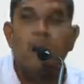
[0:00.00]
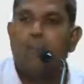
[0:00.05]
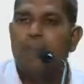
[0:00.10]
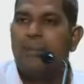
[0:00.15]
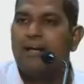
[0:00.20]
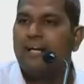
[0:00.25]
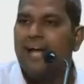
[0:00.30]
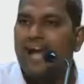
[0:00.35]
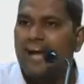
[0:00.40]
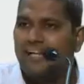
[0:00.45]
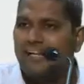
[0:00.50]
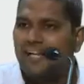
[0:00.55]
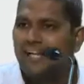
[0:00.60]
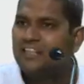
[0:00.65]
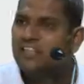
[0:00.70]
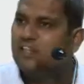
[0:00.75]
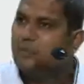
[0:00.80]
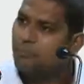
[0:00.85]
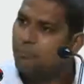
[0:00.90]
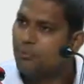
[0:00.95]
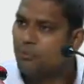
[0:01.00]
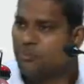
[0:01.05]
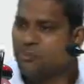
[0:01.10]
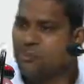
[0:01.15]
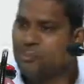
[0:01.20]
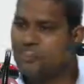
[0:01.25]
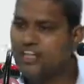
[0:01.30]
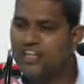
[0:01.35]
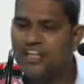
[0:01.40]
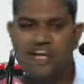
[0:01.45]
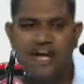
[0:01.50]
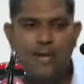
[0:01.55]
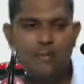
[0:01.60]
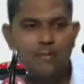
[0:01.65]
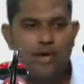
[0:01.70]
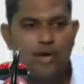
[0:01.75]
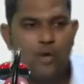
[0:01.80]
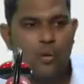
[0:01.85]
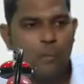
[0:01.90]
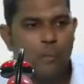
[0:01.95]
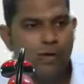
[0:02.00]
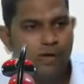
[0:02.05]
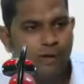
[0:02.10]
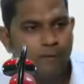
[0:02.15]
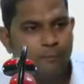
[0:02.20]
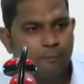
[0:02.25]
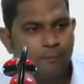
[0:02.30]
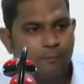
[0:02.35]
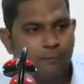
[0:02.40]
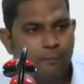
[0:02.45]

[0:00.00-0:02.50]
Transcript: But at least processing can be automated.